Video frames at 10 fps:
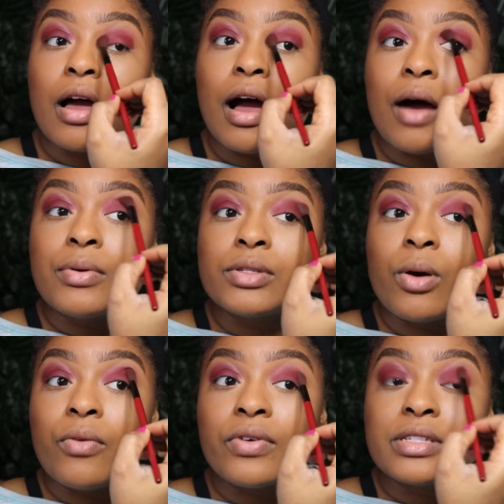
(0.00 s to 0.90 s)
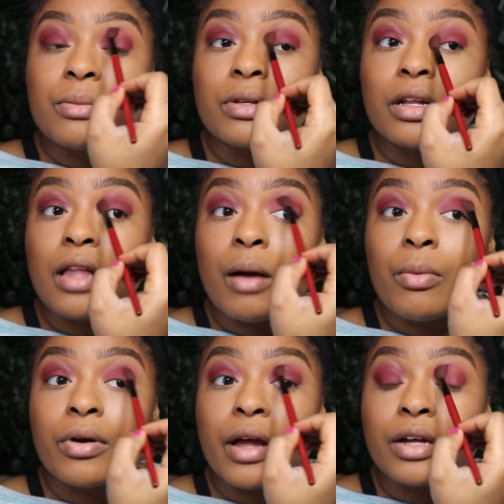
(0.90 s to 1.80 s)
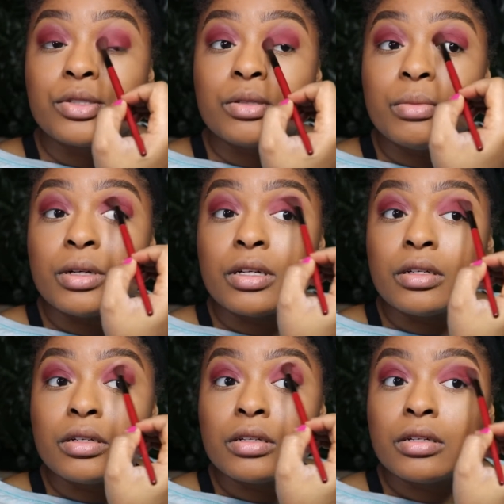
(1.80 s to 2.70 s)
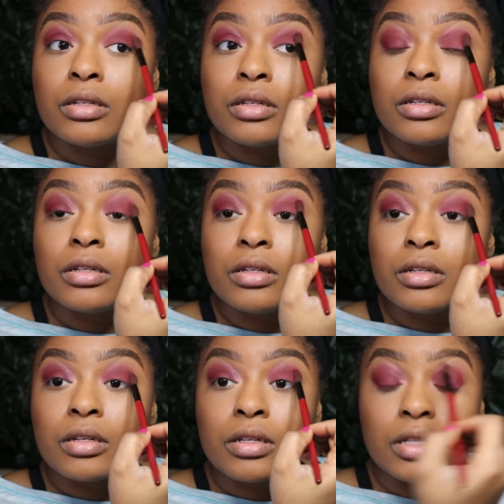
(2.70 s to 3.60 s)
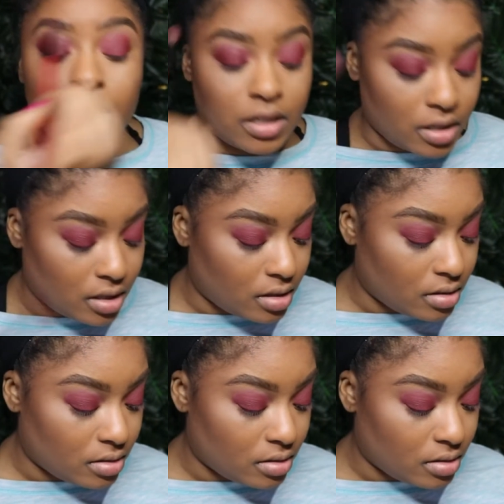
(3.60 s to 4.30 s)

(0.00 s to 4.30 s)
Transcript: I was going for something a lot more natural, but clearly,